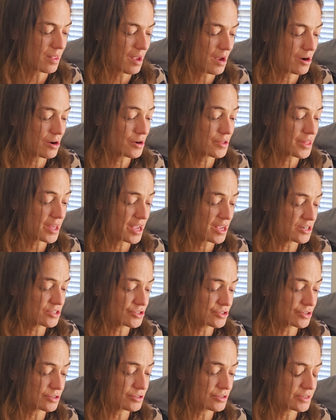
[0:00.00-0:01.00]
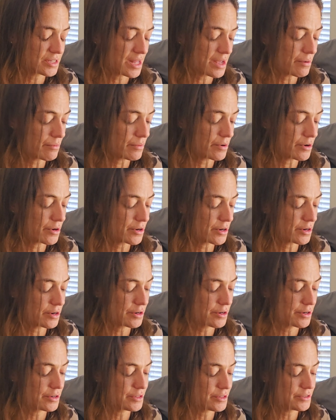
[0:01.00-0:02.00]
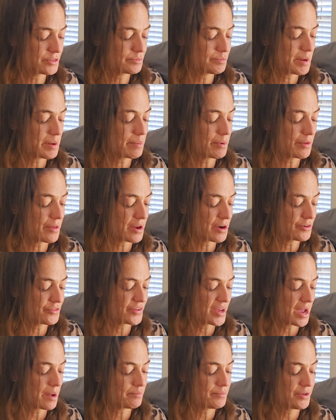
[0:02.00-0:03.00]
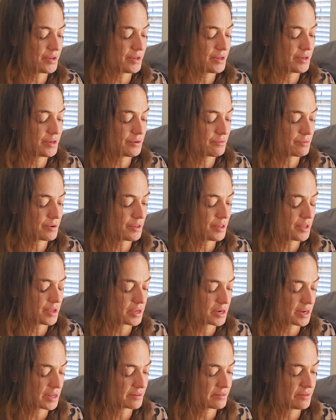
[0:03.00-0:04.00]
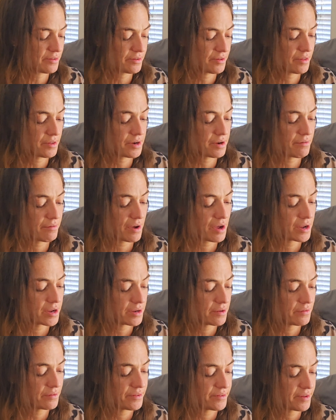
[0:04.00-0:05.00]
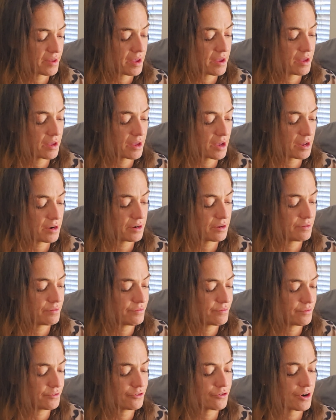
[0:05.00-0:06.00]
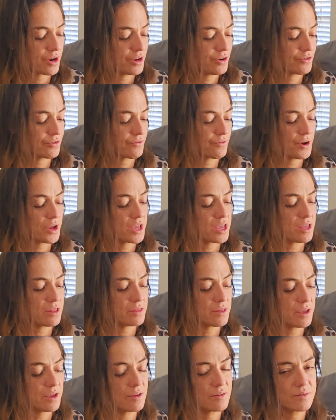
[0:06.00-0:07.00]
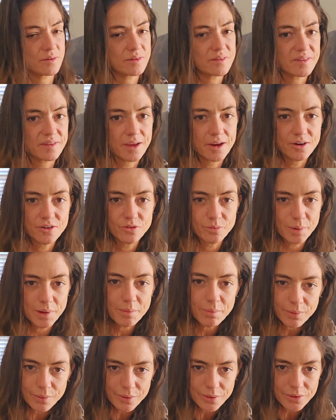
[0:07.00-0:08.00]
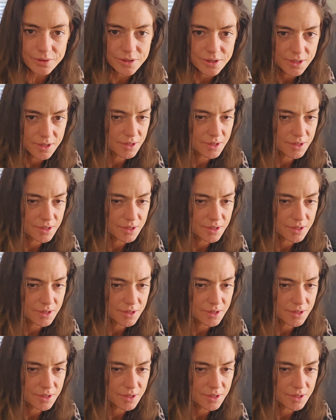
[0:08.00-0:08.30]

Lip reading: earth angels, light workers, people that are tapped in and really connected to the divine say kind of strange, freaky things, it scares people.